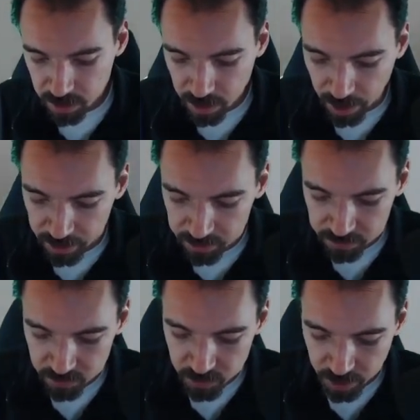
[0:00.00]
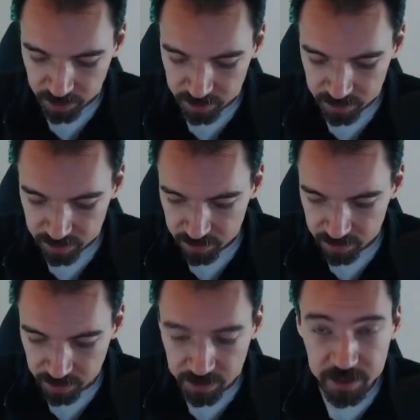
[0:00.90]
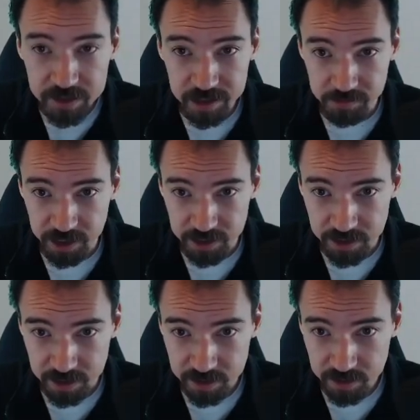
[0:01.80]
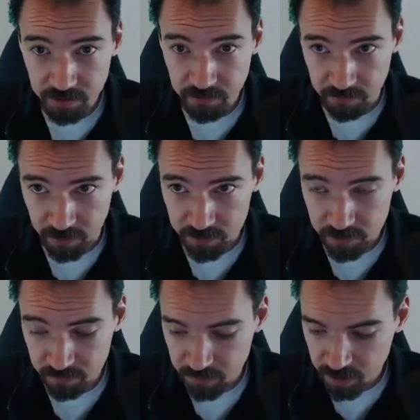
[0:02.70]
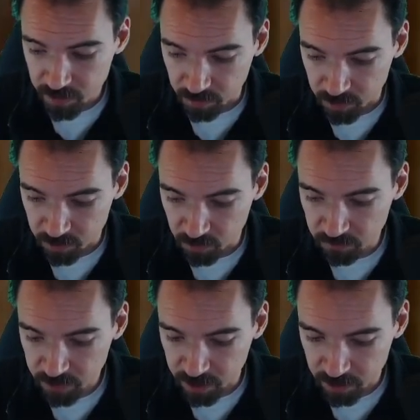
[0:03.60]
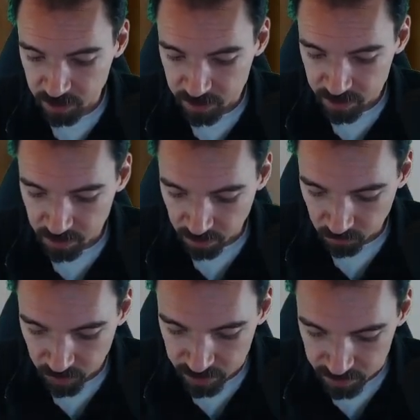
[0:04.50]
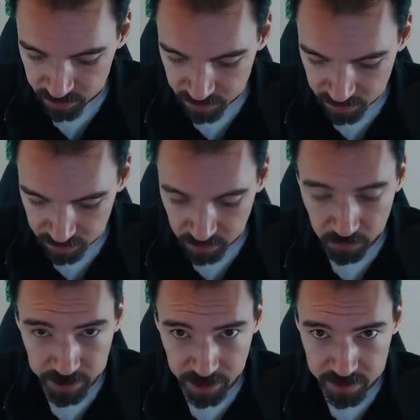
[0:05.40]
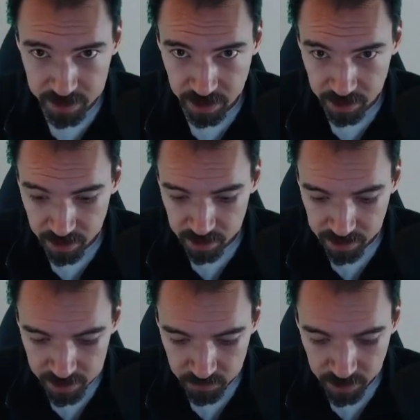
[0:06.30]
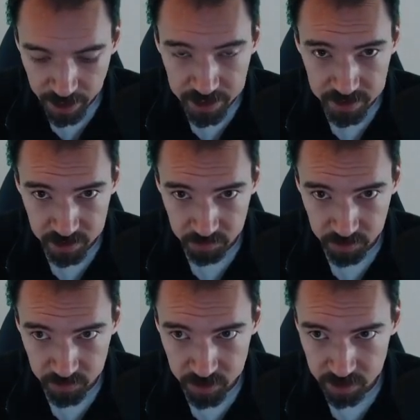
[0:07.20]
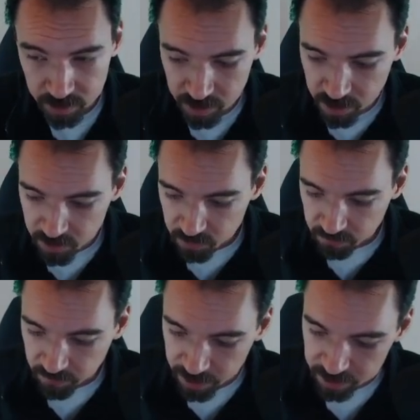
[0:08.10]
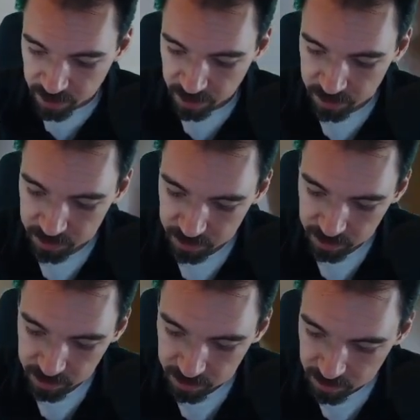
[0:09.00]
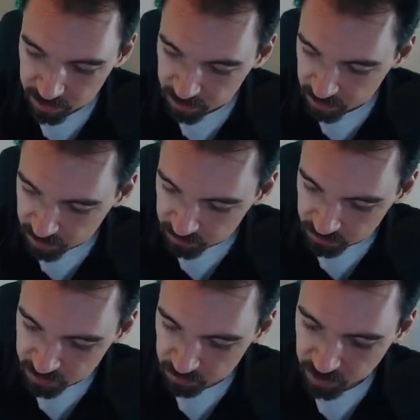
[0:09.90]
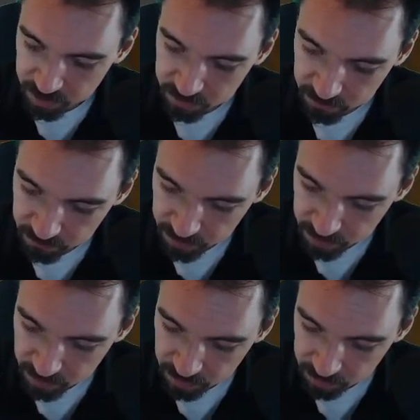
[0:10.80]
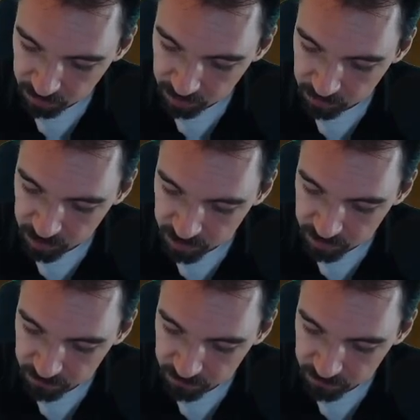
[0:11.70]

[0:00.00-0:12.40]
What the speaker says: I need to check that this limit exists first. So I'm going to go over here and say, okay, what is lowercase c? That's what x is approaching. So if I take, I'll do this in pencil, the limit